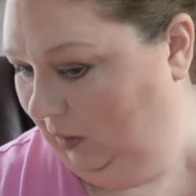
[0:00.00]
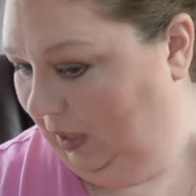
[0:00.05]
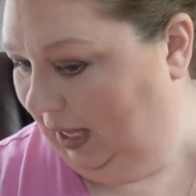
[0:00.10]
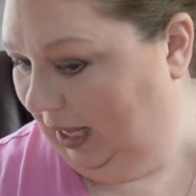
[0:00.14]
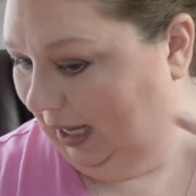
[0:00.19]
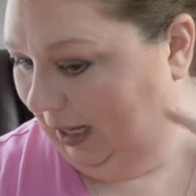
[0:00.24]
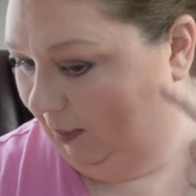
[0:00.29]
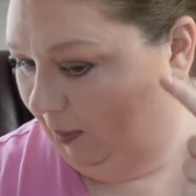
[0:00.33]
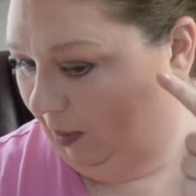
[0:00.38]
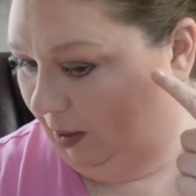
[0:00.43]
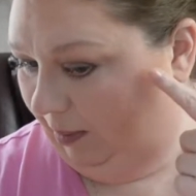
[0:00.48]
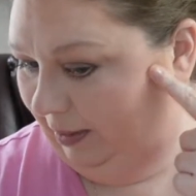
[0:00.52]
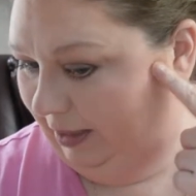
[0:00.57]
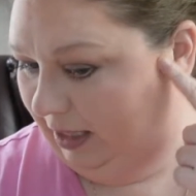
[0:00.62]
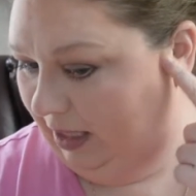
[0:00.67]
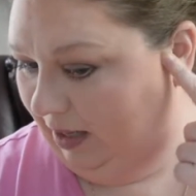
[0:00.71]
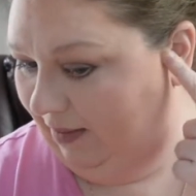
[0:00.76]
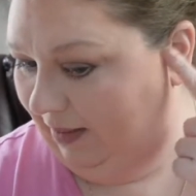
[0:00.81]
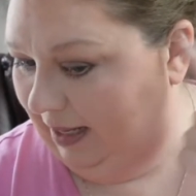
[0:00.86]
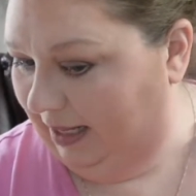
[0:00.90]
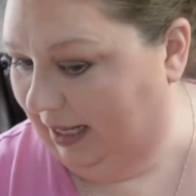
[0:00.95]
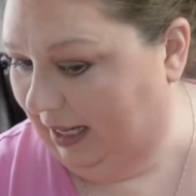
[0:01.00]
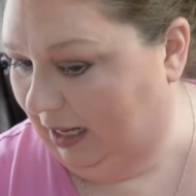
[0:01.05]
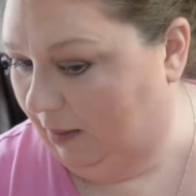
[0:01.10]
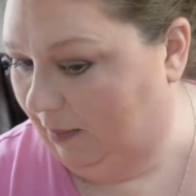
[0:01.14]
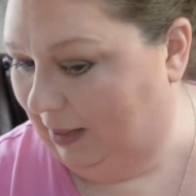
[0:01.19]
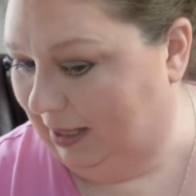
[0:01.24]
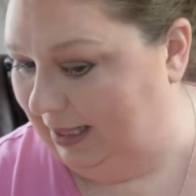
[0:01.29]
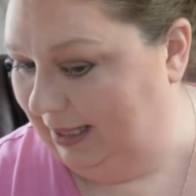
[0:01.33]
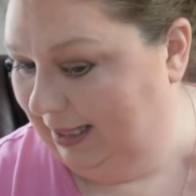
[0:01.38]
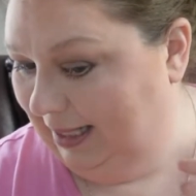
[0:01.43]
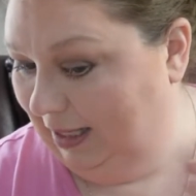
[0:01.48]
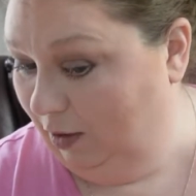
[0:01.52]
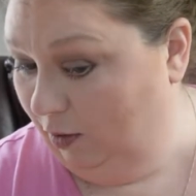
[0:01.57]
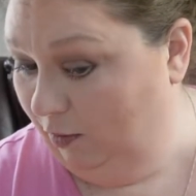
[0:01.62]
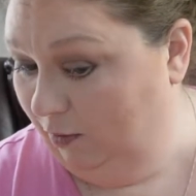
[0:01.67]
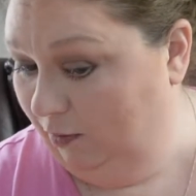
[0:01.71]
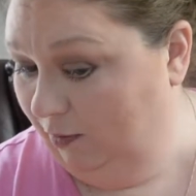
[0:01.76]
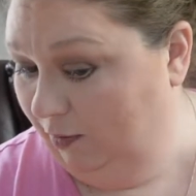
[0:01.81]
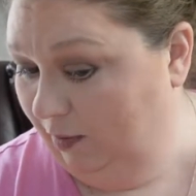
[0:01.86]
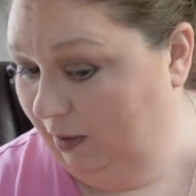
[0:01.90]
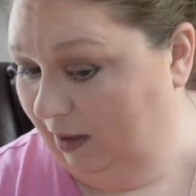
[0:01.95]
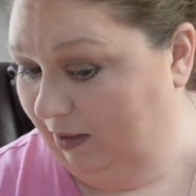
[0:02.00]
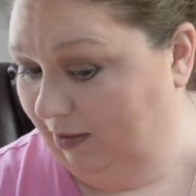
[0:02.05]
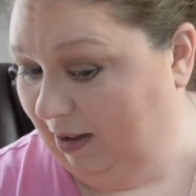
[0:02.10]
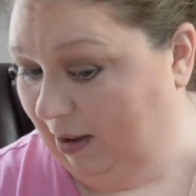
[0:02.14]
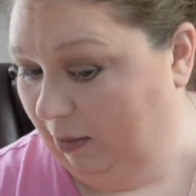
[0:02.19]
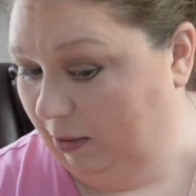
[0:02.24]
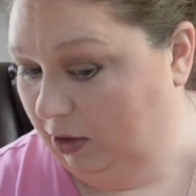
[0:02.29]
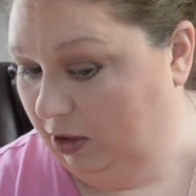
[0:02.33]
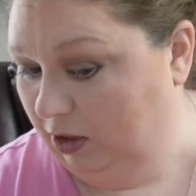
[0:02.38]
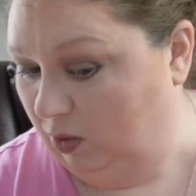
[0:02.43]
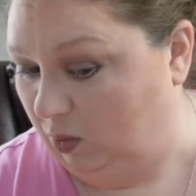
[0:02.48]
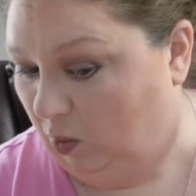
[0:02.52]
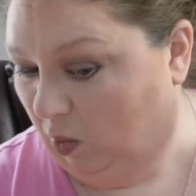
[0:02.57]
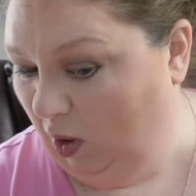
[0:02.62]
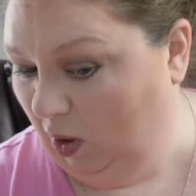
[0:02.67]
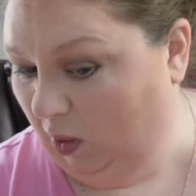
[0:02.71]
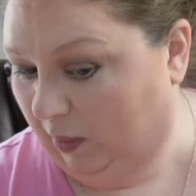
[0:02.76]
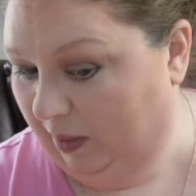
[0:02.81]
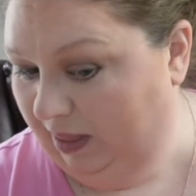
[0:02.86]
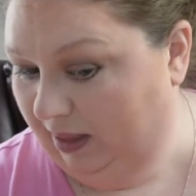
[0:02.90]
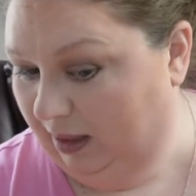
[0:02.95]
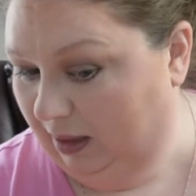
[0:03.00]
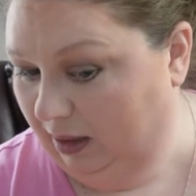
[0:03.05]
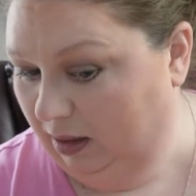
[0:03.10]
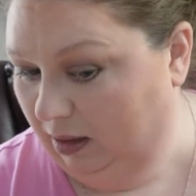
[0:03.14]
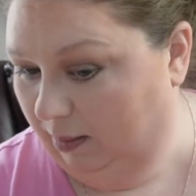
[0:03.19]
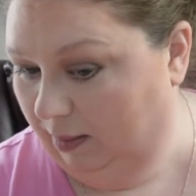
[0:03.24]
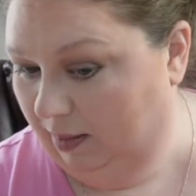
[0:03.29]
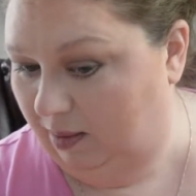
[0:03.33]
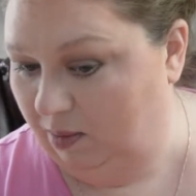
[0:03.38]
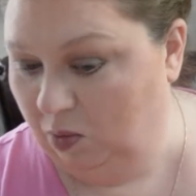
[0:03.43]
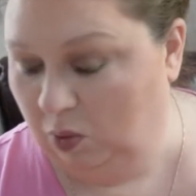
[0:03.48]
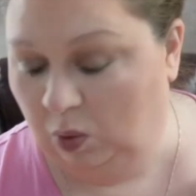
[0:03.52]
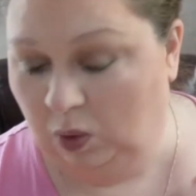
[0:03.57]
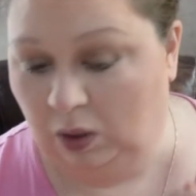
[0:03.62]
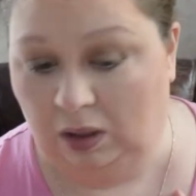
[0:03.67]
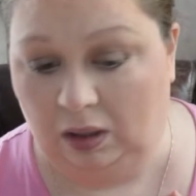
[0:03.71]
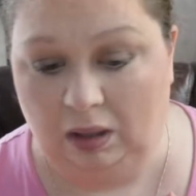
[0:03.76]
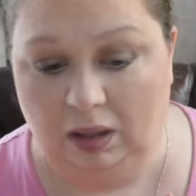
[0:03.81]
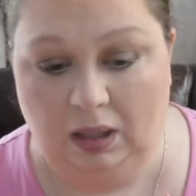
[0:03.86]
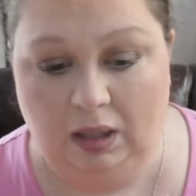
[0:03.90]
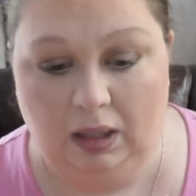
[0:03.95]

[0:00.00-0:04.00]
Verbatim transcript: I could probably tone that down myself if I would just work with it a little bit more.